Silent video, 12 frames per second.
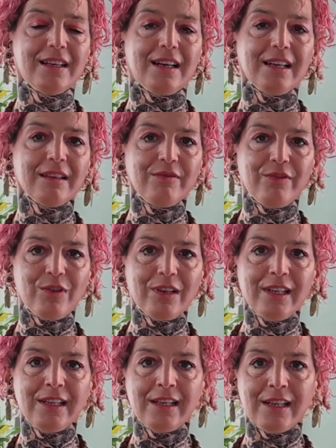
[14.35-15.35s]
I can fall
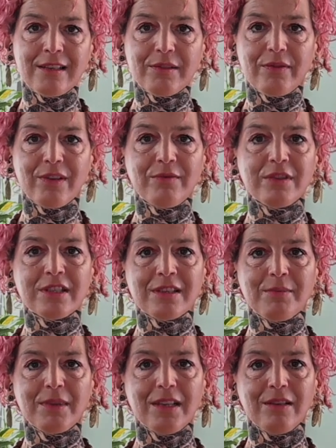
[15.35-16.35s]
in and out of love with
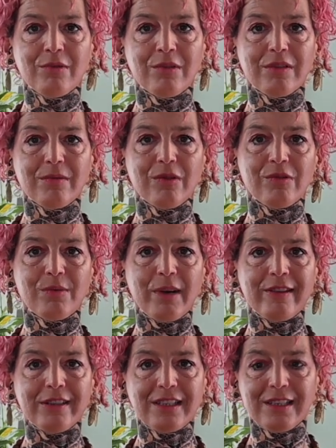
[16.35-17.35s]
something or
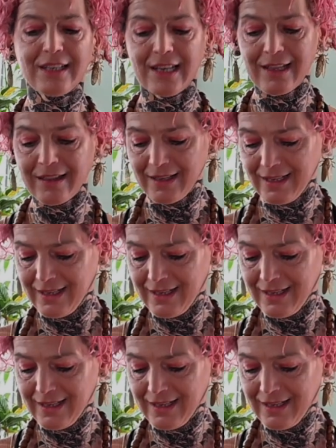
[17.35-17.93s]
wear it to death.